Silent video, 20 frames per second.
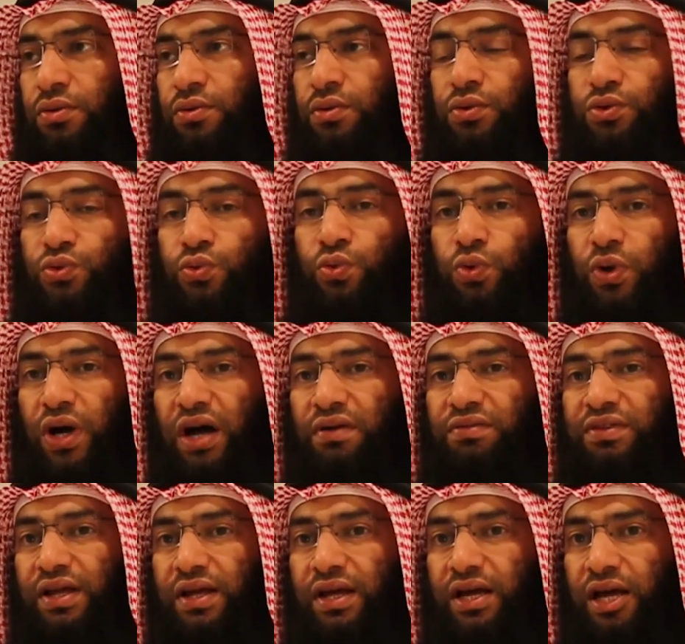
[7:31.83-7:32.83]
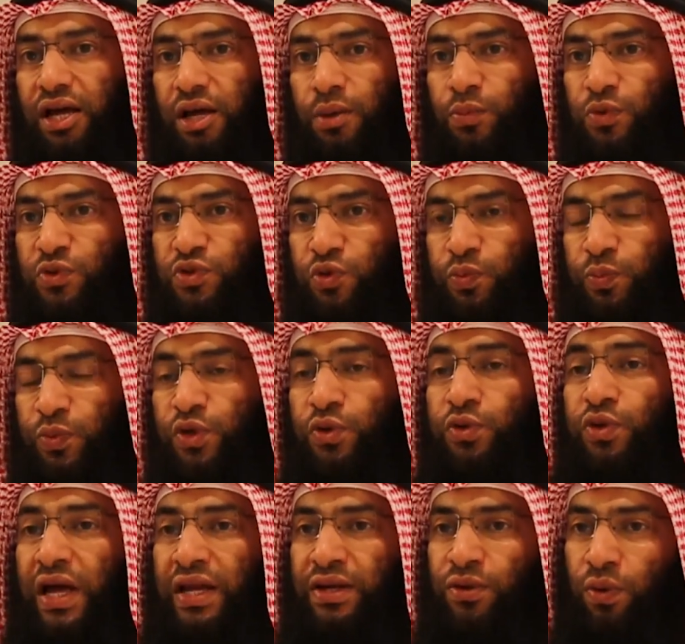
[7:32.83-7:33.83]
those who have the menstrual
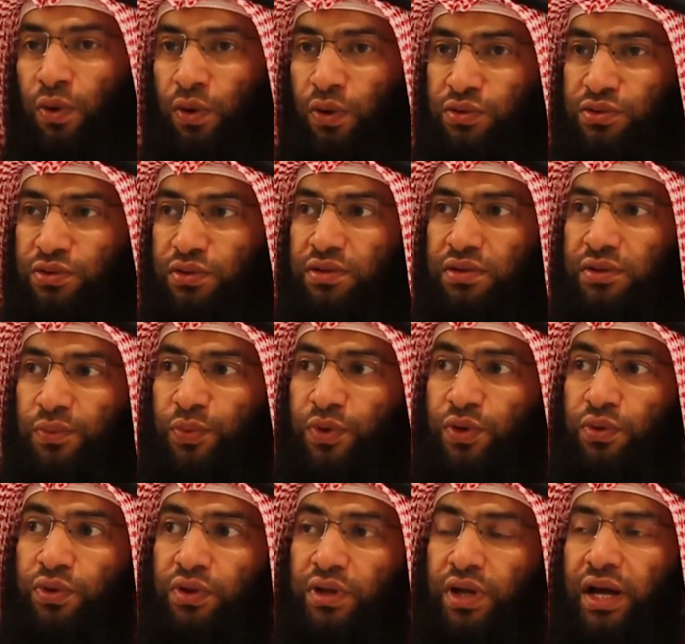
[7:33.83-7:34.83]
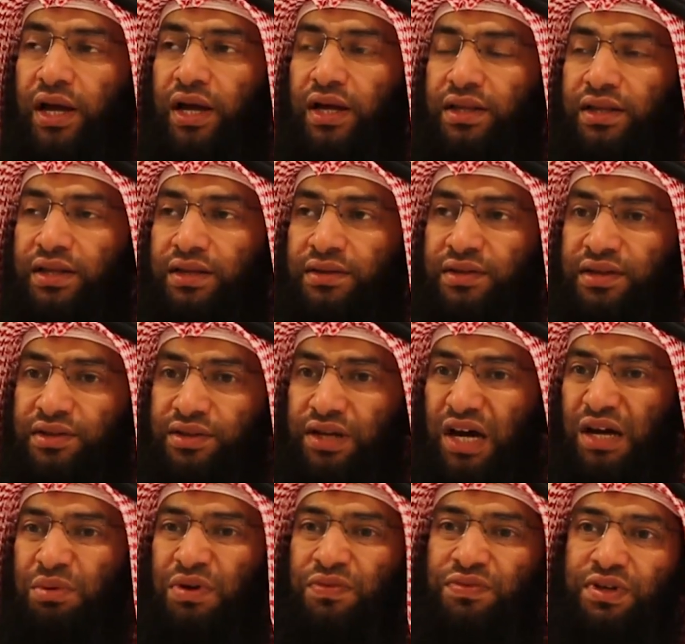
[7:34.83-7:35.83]
period and also the period the, the
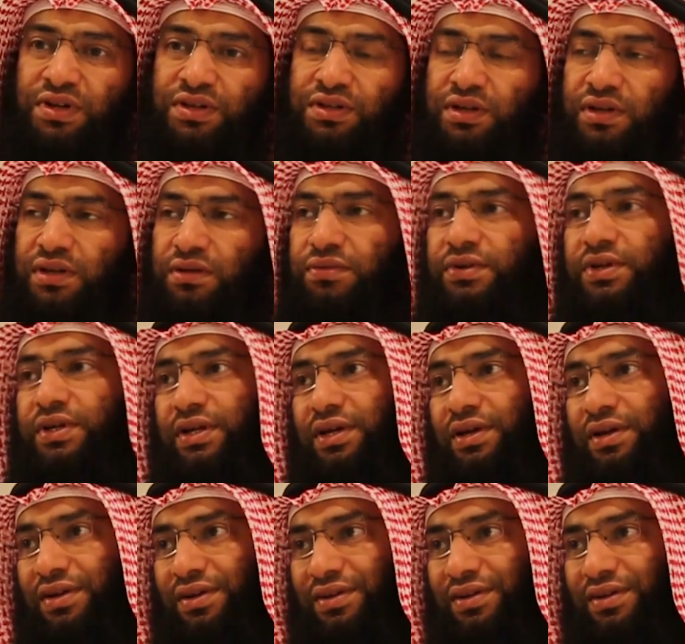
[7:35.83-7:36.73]
time after delivery